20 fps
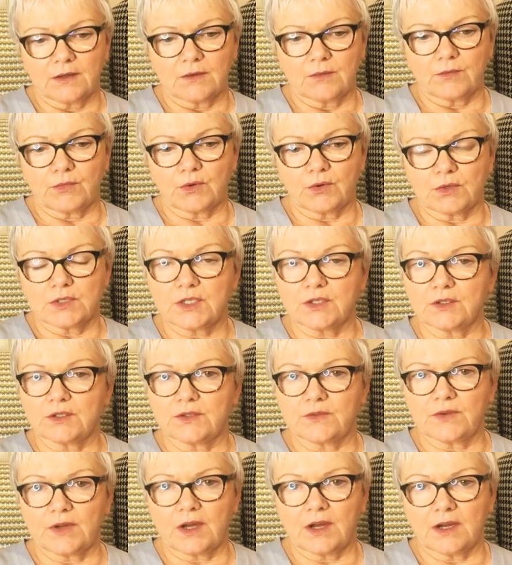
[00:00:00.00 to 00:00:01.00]
brought a lot
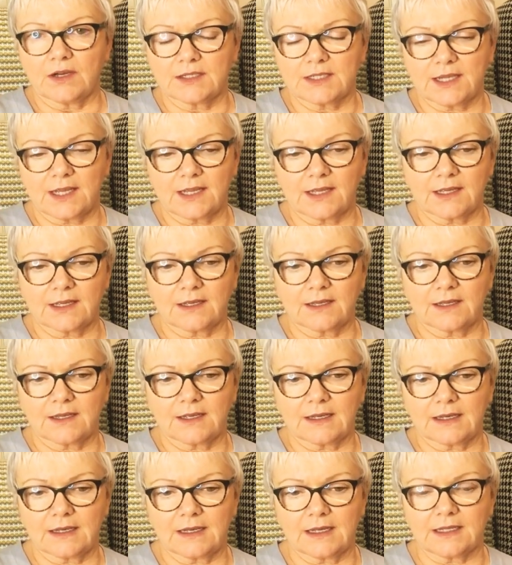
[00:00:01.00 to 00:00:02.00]
of heartache
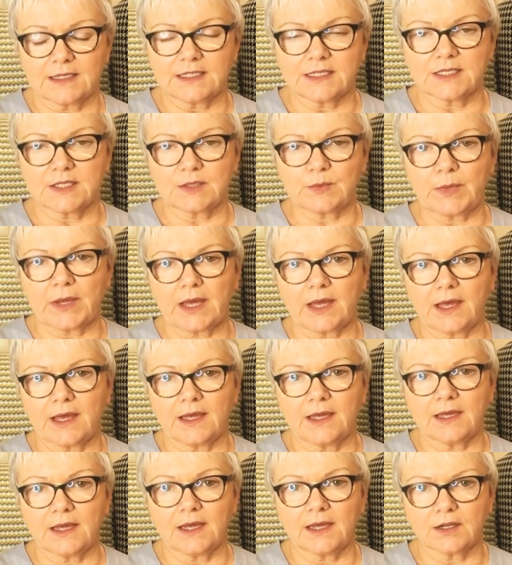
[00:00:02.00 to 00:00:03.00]
and despair
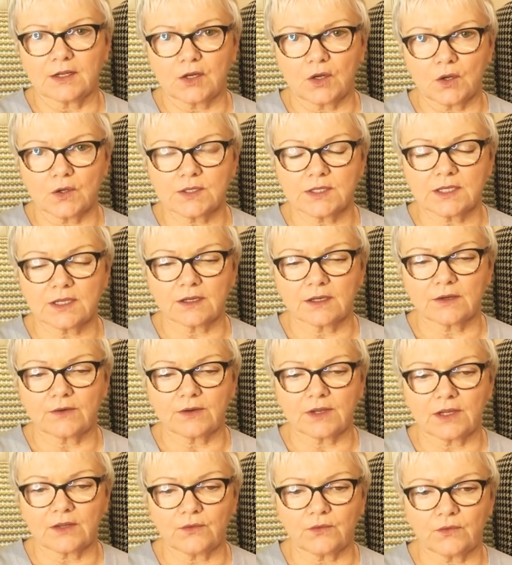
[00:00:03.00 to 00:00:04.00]
and loss and
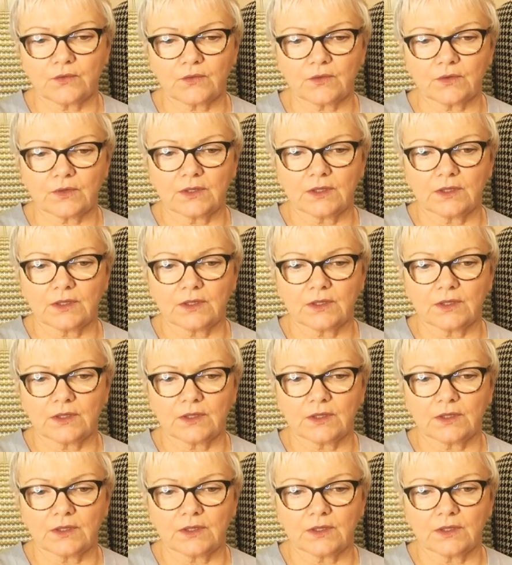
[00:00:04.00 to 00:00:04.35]
grief,